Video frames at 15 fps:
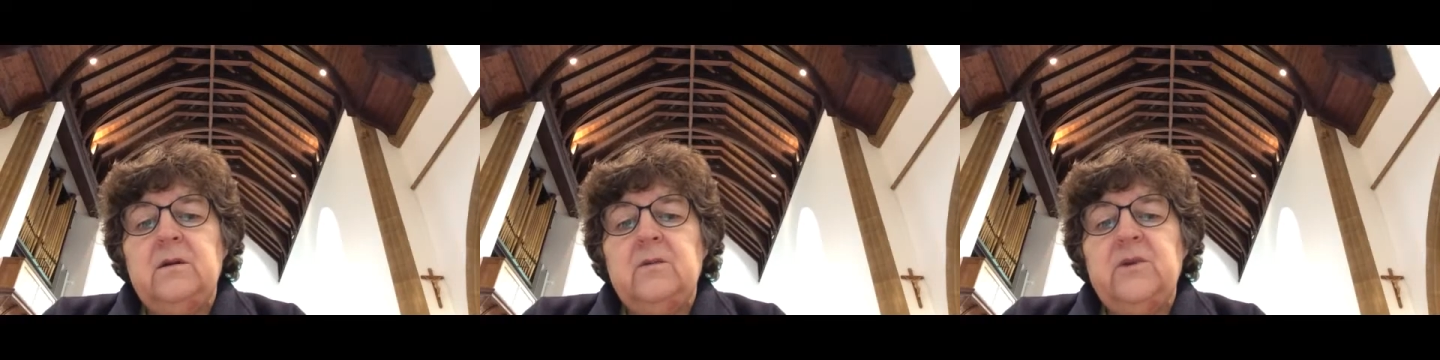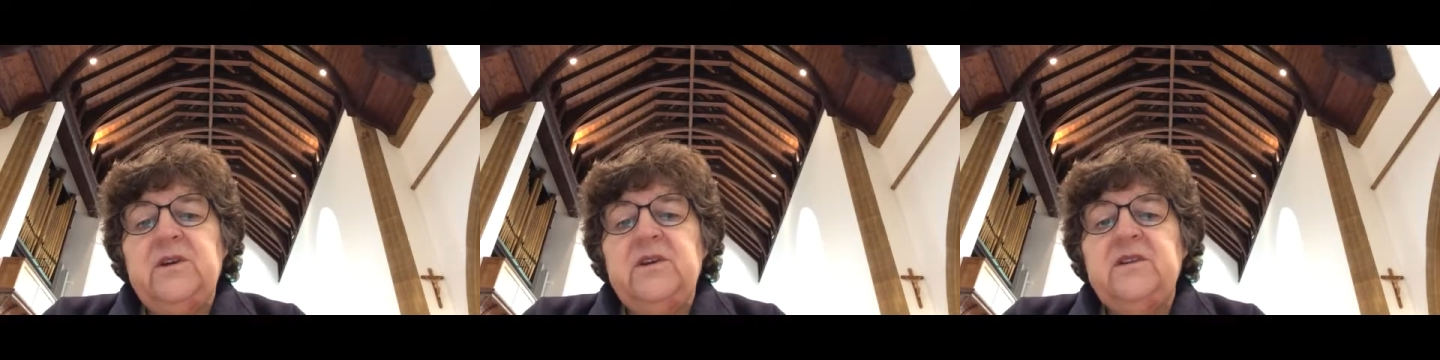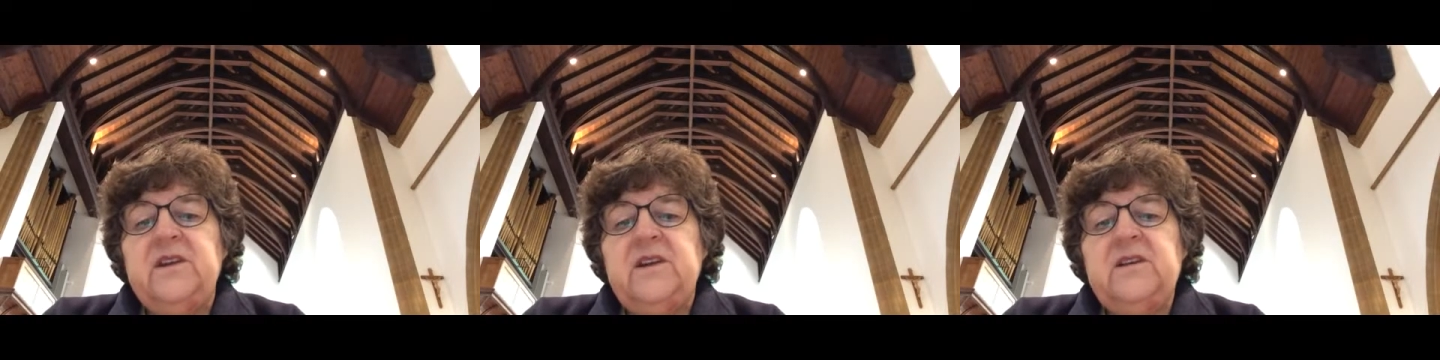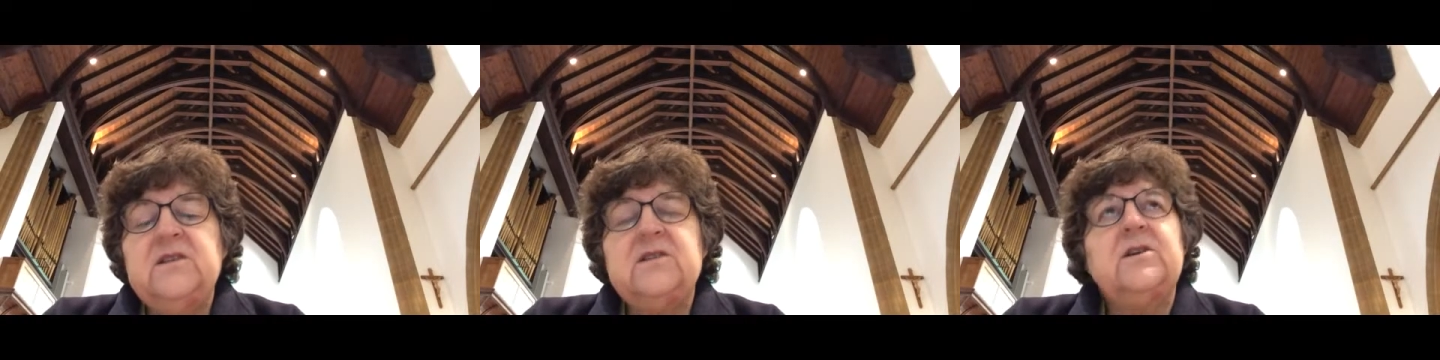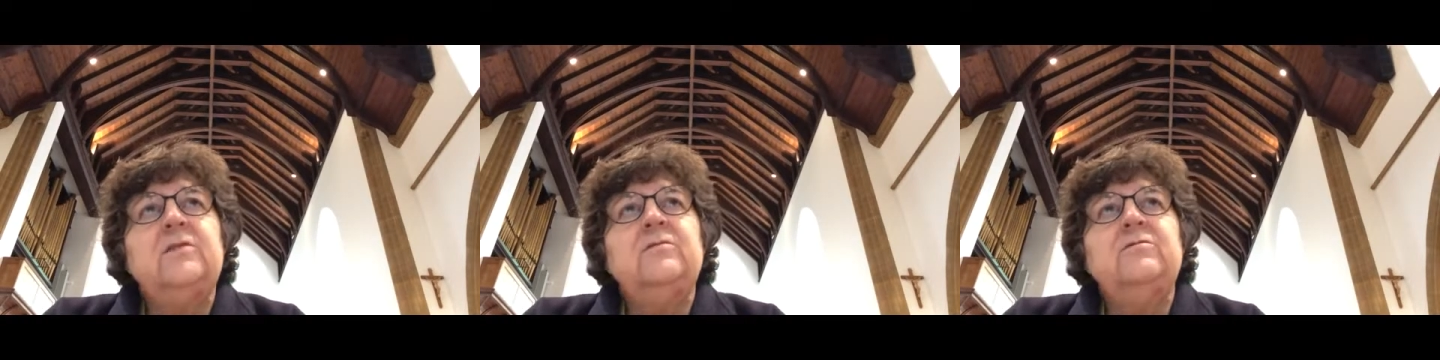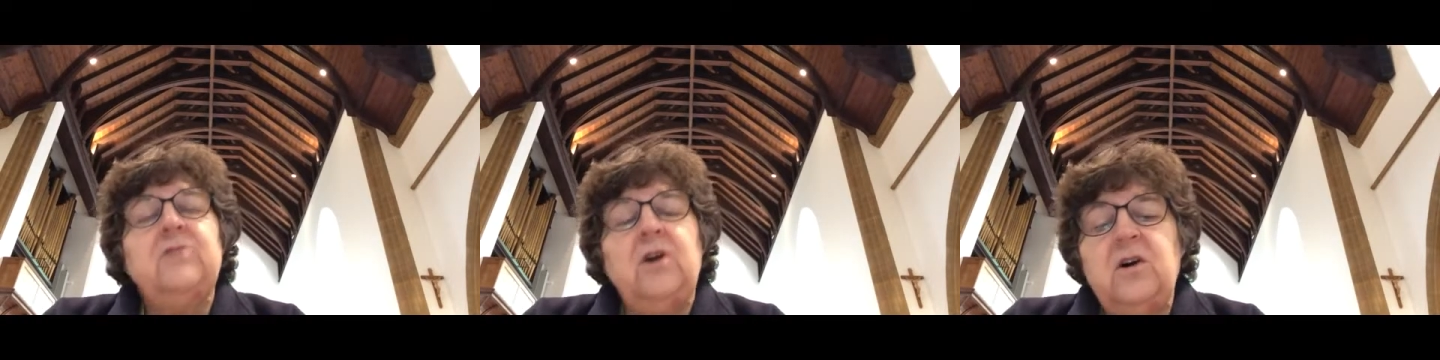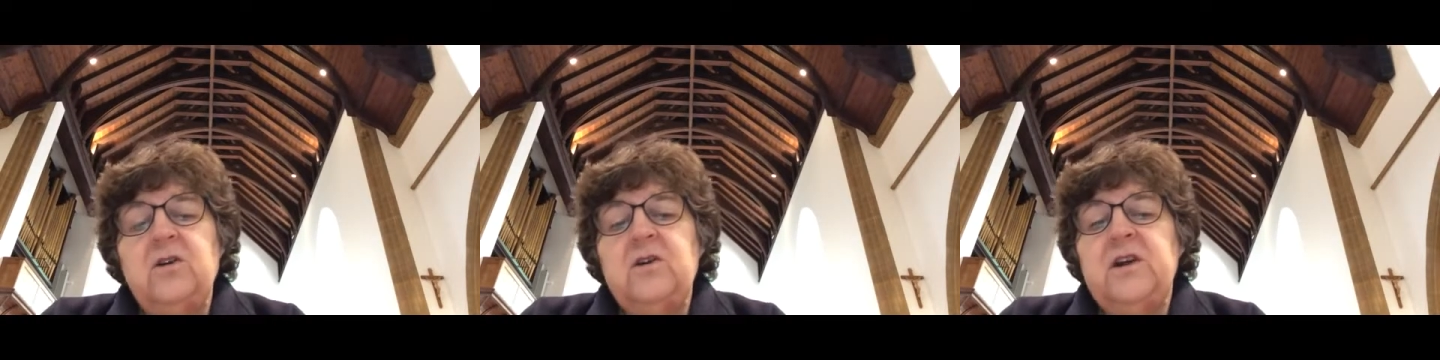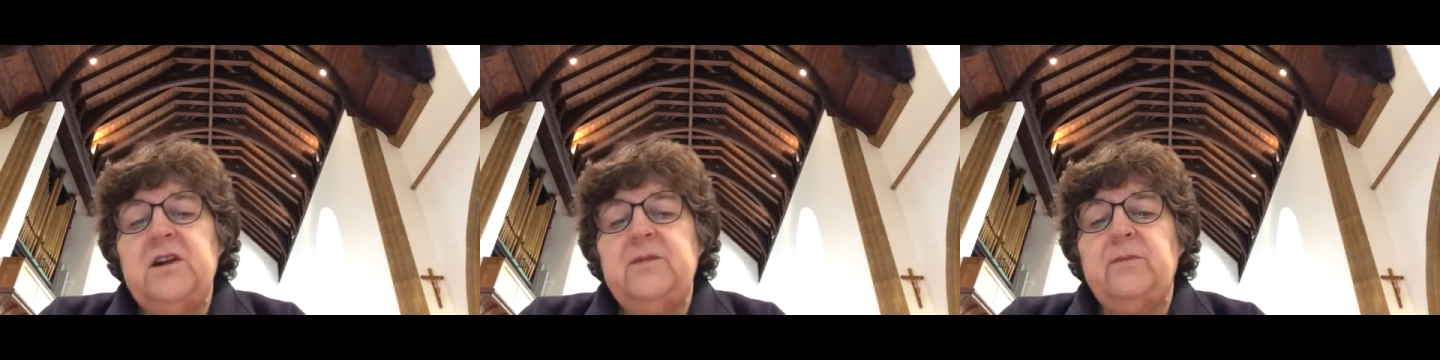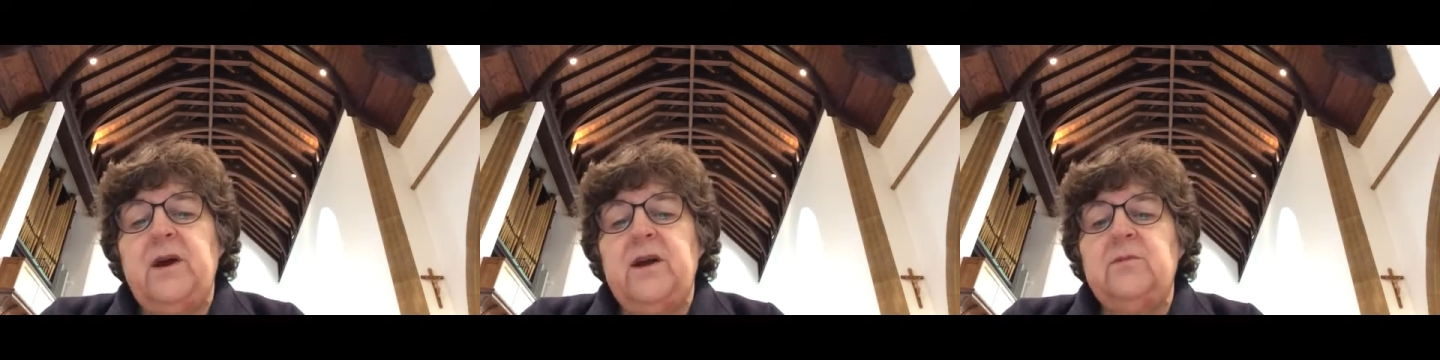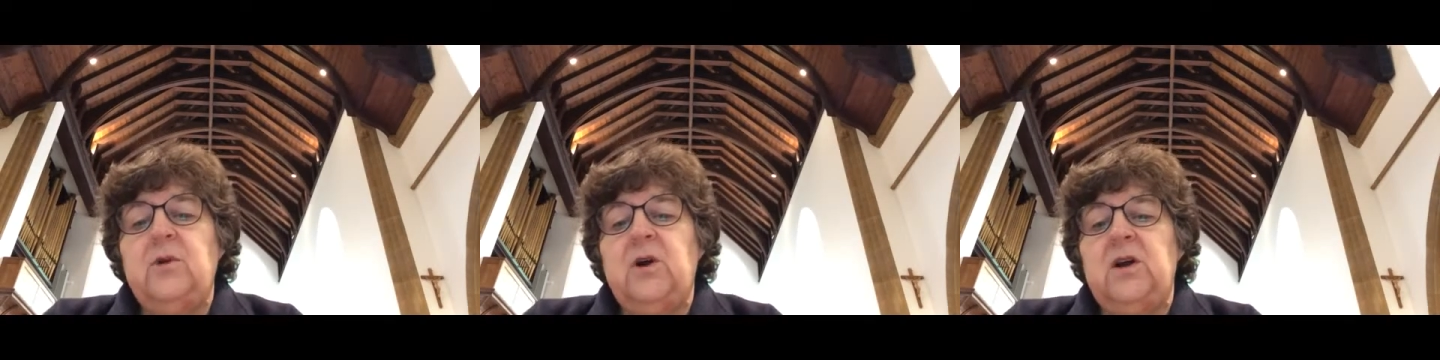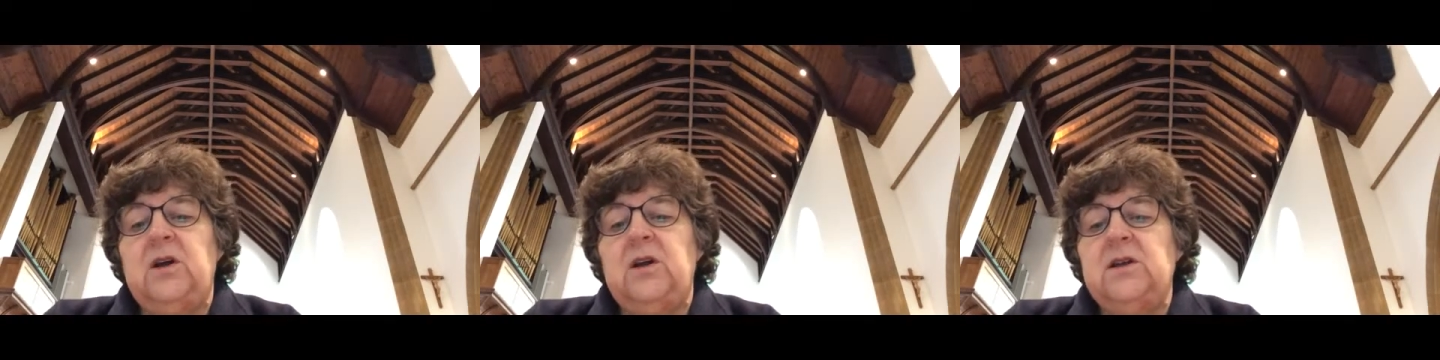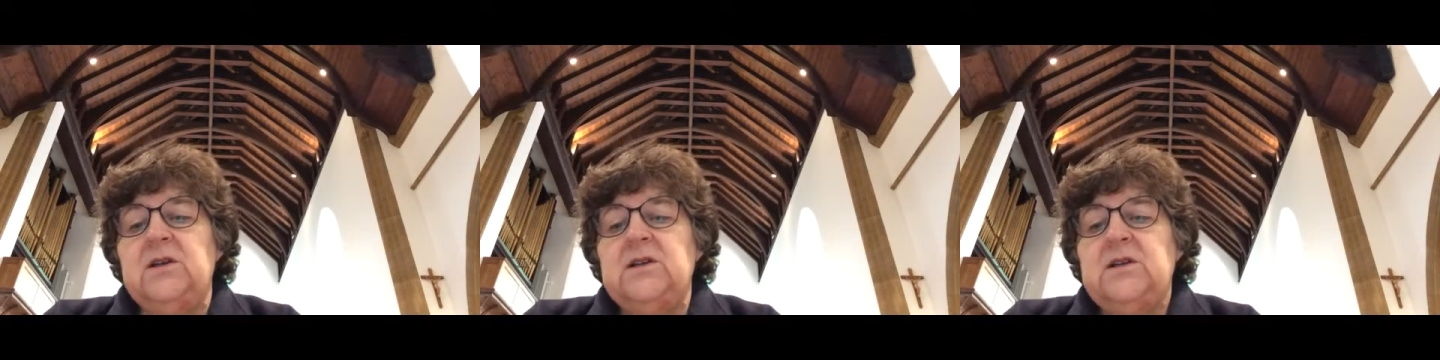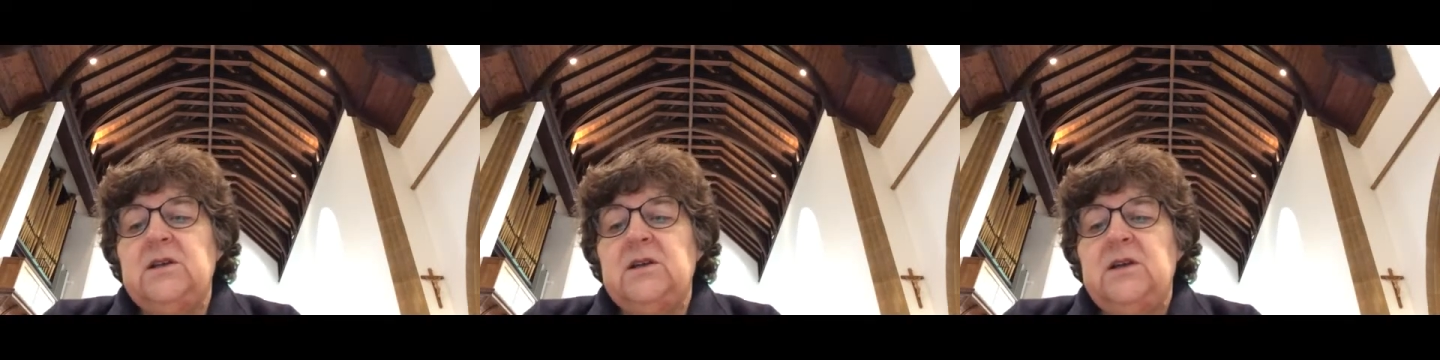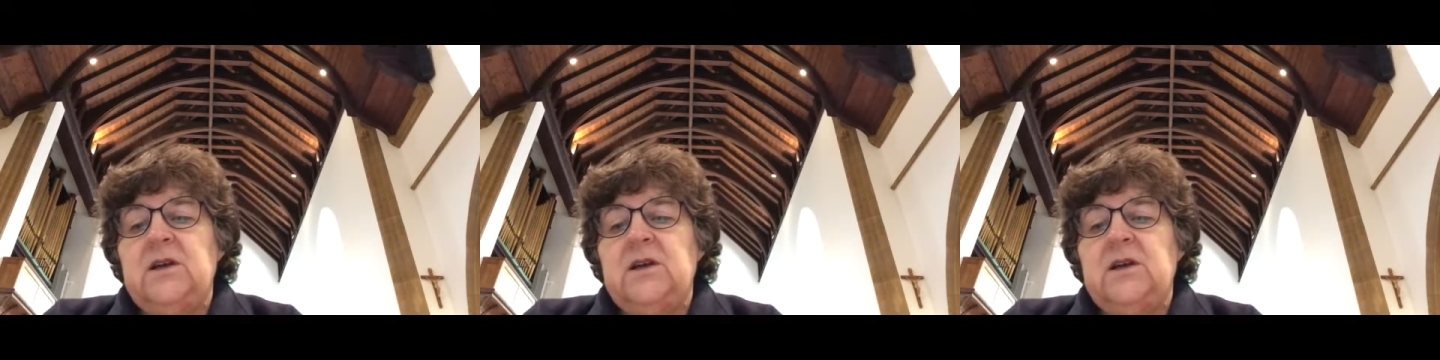When things go wrong in my world,